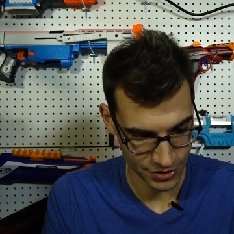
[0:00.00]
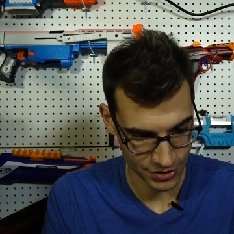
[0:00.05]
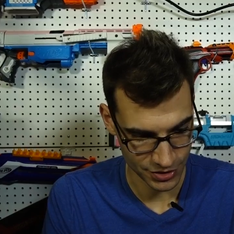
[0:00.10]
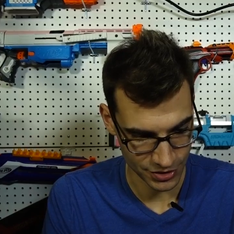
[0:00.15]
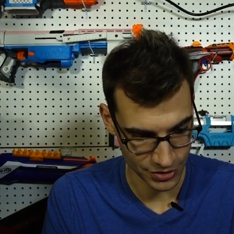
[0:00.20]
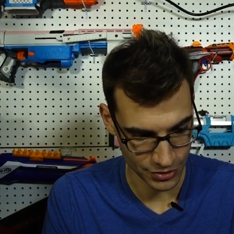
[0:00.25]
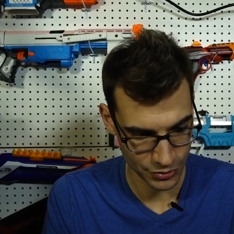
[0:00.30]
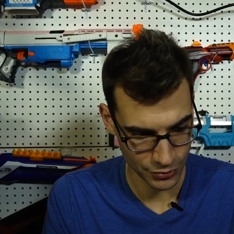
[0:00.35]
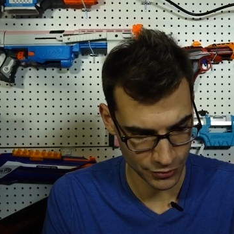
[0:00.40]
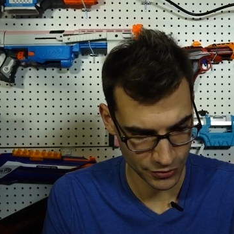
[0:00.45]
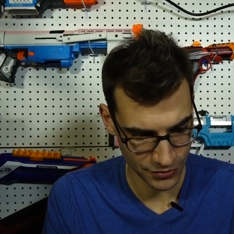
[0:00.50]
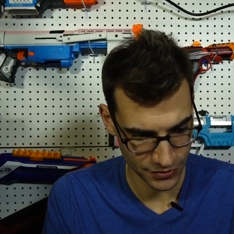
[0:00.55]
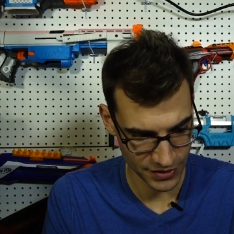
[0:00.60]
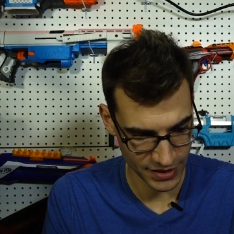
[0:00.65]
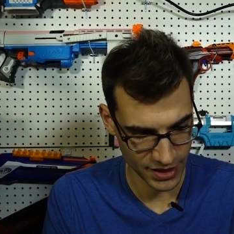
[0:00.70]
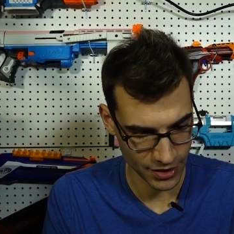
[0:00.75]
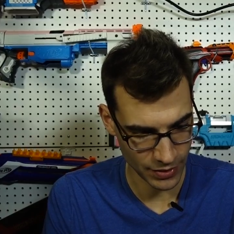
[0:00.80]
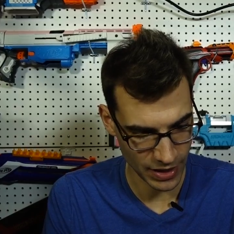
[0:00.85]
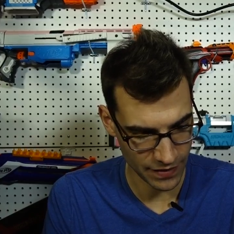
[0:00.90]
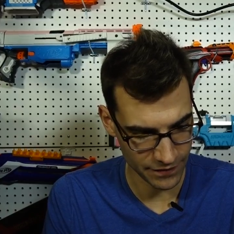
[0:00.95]
do you
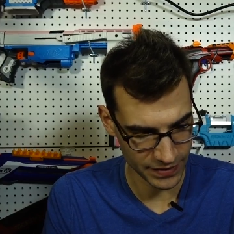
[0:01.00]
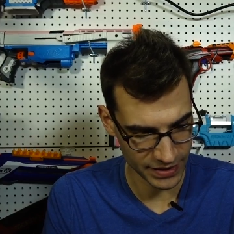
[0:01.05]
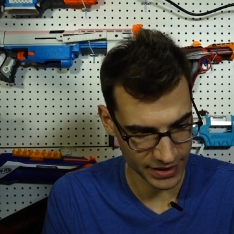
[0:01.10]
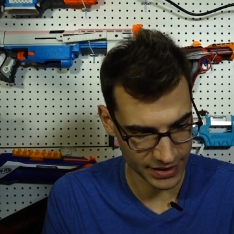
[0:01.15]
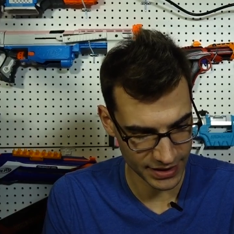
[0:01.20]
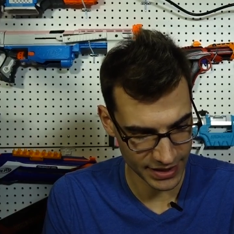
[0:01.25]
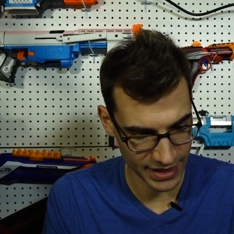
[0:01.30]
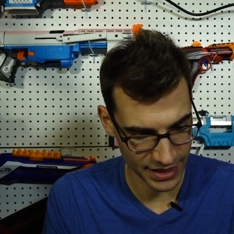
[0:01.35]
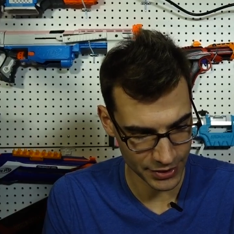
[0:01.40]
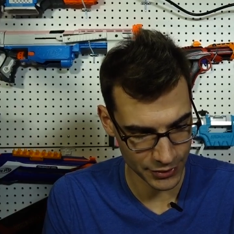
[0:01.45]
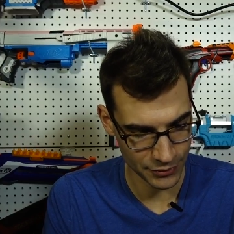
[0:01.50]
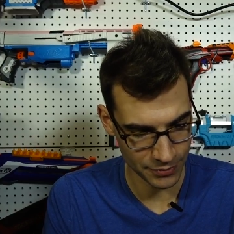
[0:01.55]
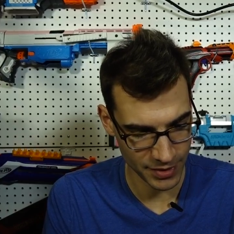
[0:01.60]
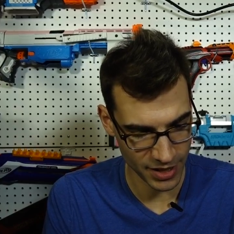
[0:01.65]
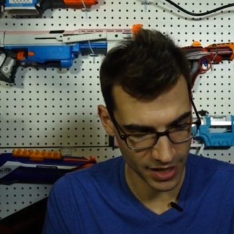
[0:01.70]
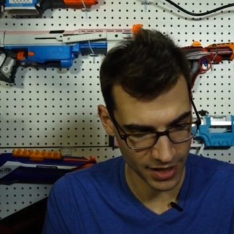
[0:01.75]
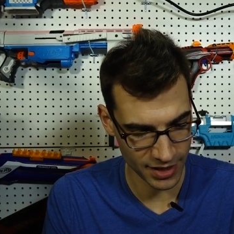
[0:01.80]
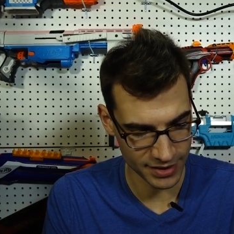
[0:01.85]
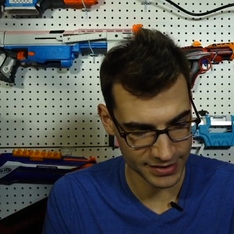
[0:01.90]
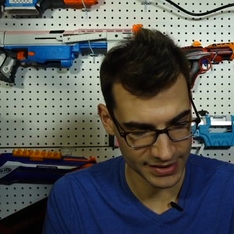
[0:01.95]
think Gravity Ghetto
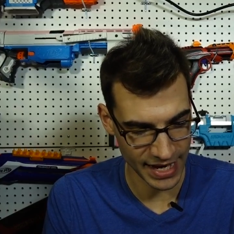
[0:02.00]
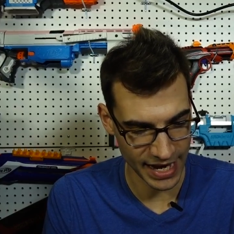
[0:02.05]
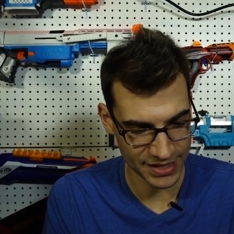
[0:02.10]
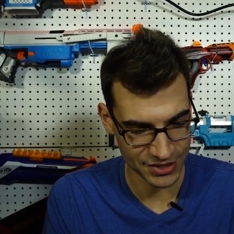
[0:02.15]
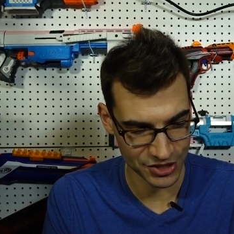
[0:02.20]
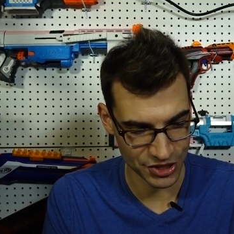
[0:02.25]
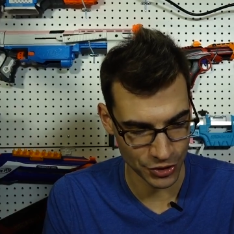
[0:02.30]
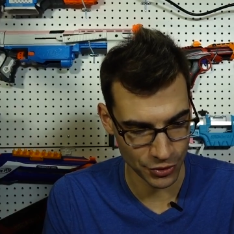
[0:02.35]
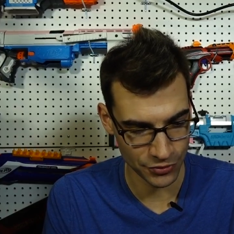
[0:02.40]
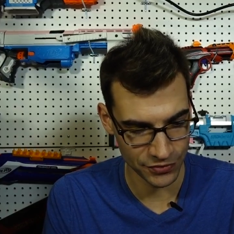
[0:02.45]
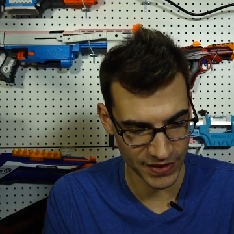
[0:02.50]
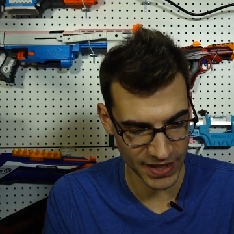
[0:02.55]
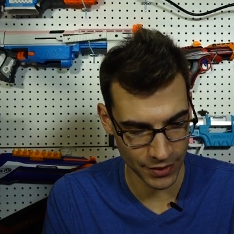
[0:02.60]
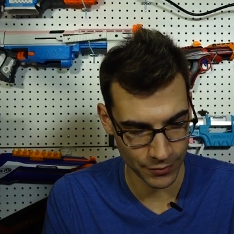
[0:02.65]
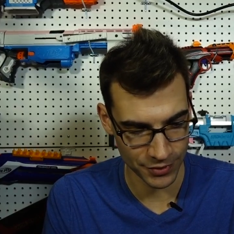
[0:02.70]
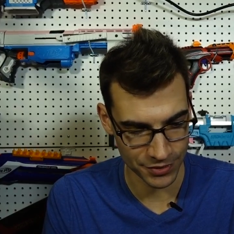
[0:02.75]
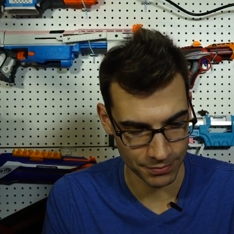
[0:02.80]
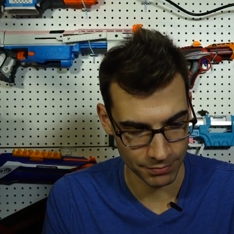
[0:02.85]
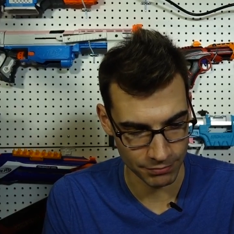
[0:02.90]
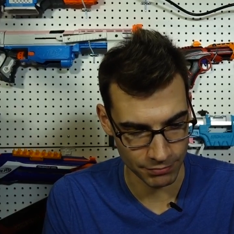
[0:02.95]
Mods asked, do you
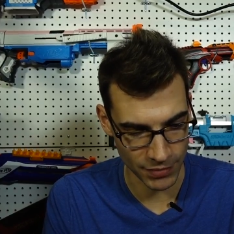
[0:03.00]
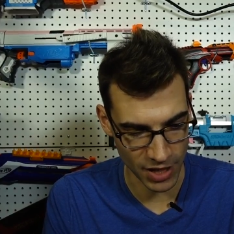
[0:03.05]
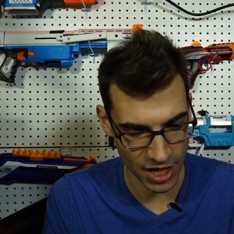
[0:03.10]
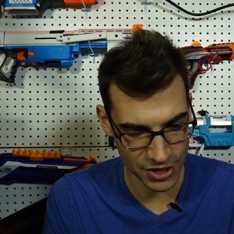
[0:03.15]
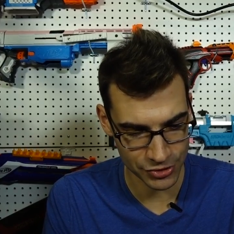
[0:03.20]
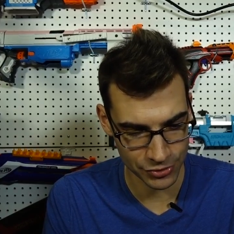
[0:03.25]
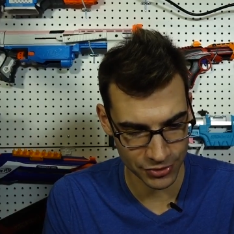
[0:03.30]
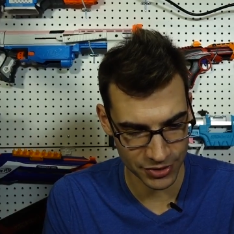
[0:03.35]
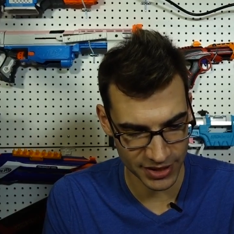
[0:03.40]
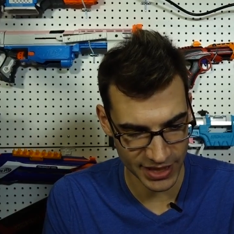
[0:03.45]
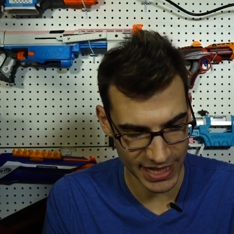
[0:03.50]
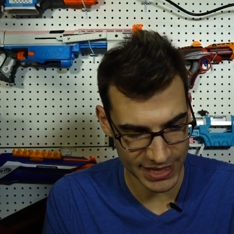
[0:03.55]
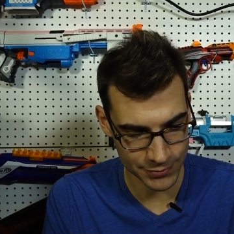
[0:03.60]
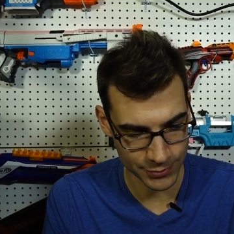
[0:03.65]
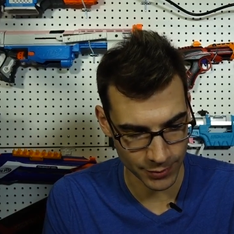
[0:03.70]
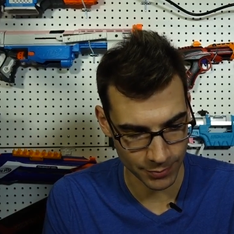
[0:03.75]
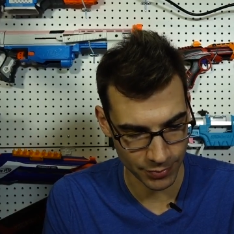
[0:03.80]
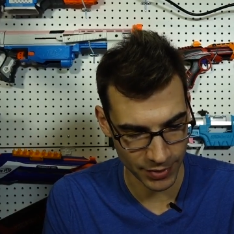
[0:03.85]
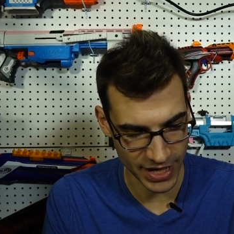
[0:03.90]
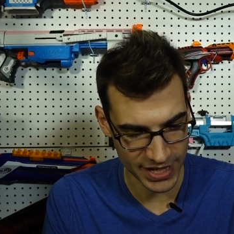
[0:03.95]
think with modular
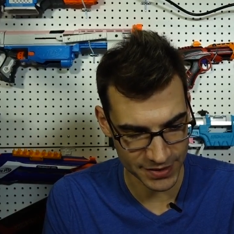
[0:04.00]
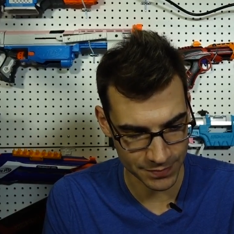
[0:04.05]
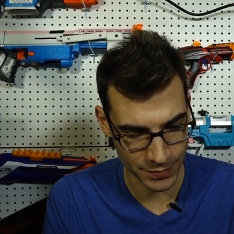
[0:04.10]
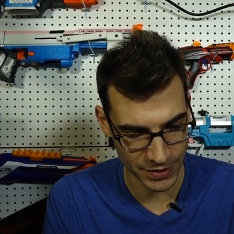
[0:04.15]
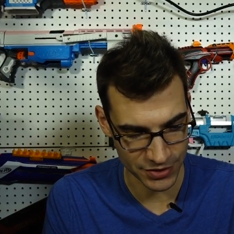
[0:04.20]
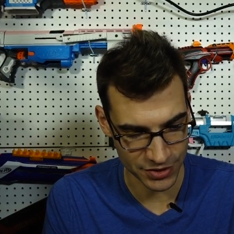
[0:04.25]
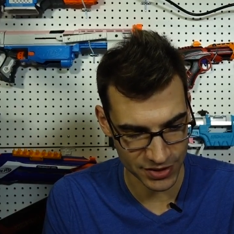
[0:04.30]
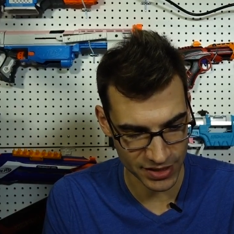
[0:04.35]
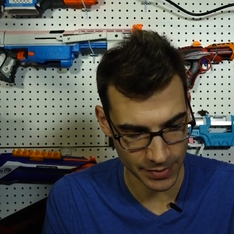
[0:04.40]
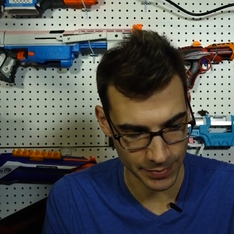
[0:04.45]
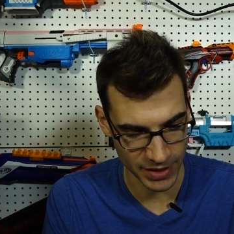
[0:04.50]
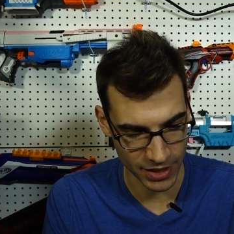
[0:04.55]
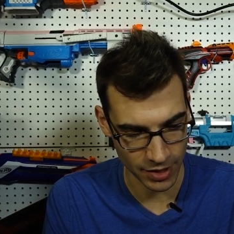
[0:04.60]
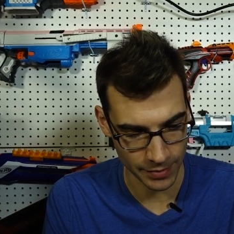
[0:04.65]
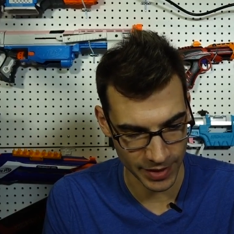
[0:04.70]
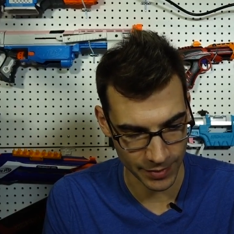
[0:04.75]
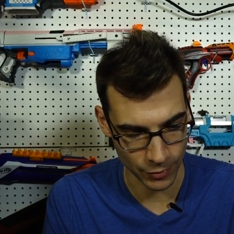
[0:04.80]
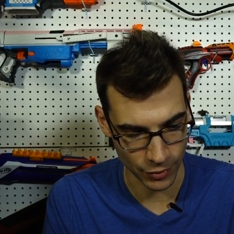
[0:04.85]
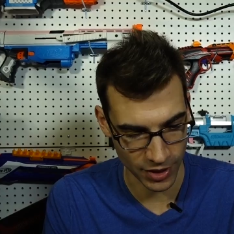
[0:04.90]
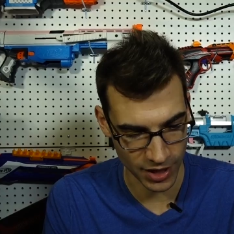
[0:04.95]
detachable brass breeches can
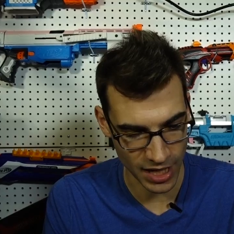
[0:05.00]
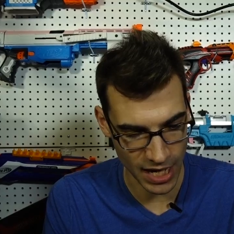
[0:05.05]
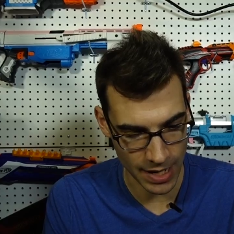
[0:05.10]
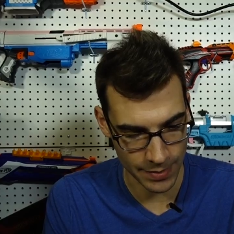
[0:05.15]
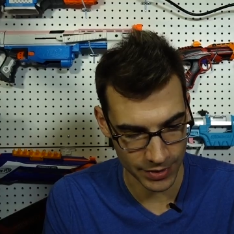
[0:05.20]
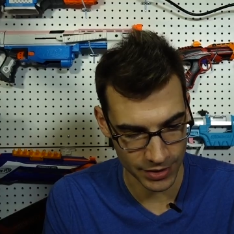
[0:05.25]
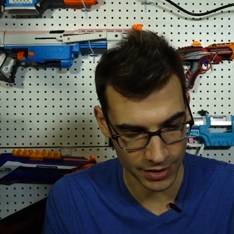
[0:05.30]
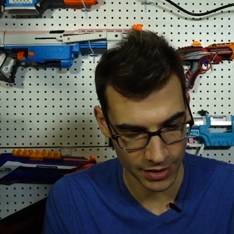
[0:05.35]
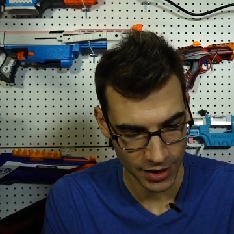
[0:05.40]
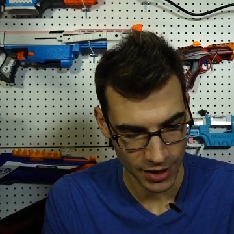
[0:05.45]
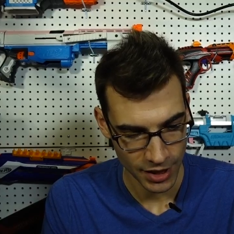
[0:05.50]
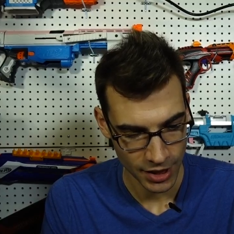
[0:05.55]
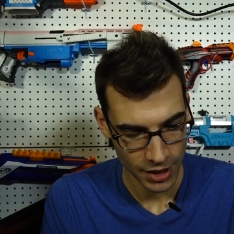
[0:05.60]
becoming more common,